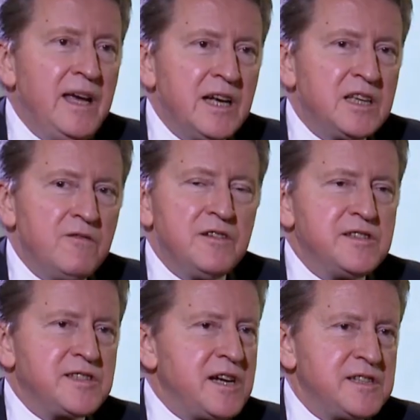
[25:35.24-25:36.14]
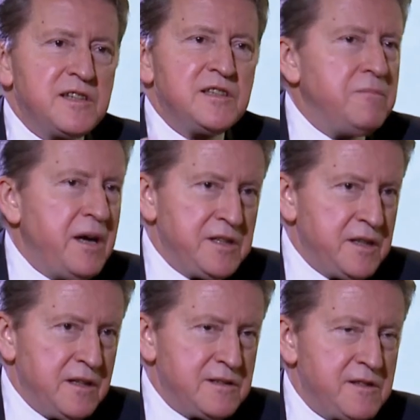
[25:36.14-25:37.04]
actively discussing,
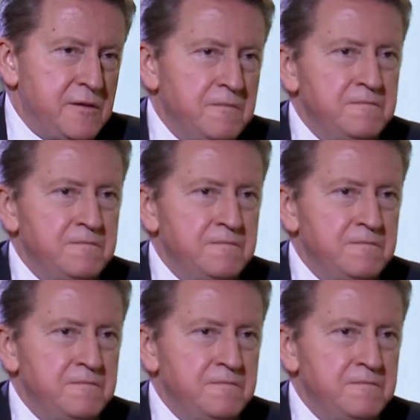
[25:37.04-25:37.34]
debating it. Right.